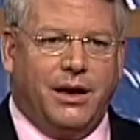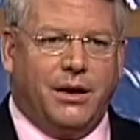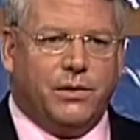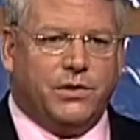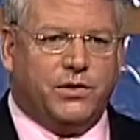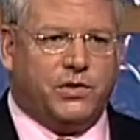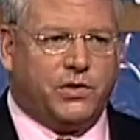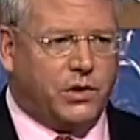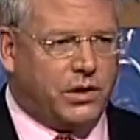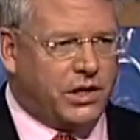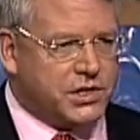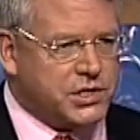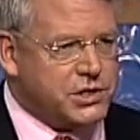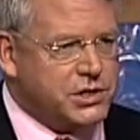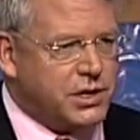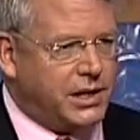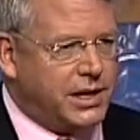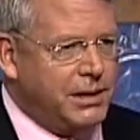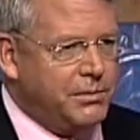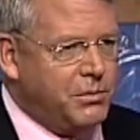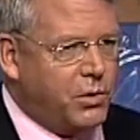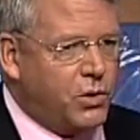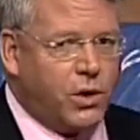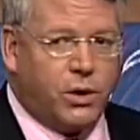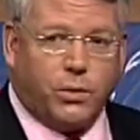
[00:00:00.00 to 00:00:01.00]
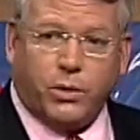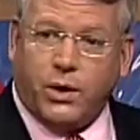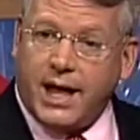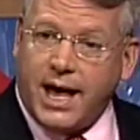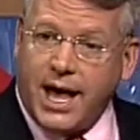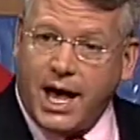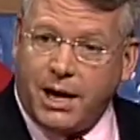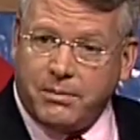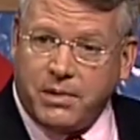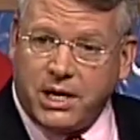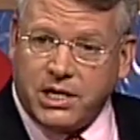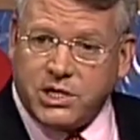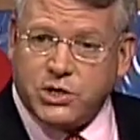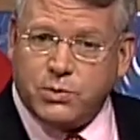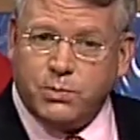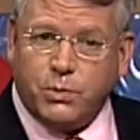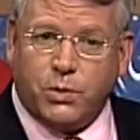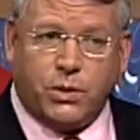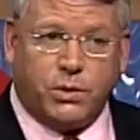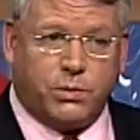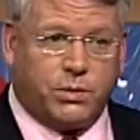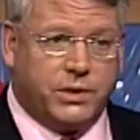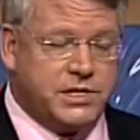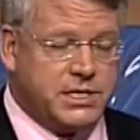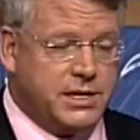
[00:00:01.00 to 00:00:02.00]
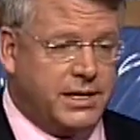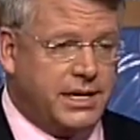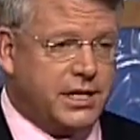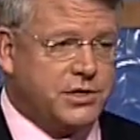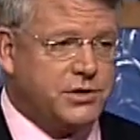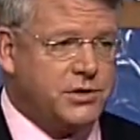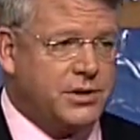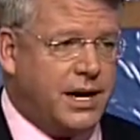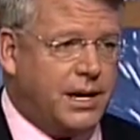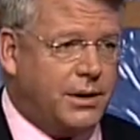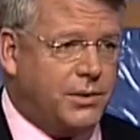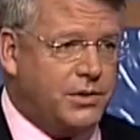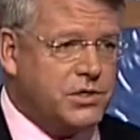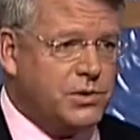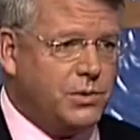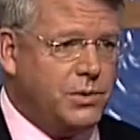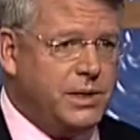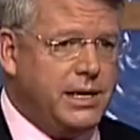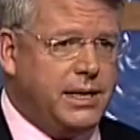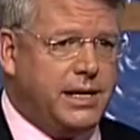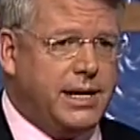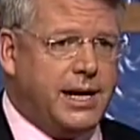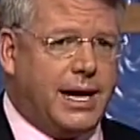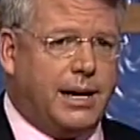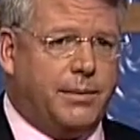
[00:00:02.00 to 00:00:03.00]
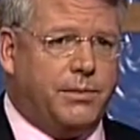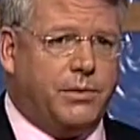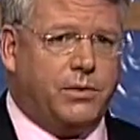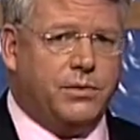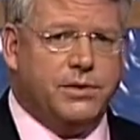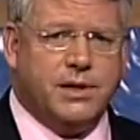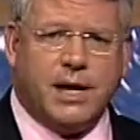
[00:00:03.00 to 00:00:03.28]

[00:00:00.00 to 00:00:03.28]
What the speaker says: Sir, I'll study more. Well, how much more? Well, 10 extra hours a week, Admiral.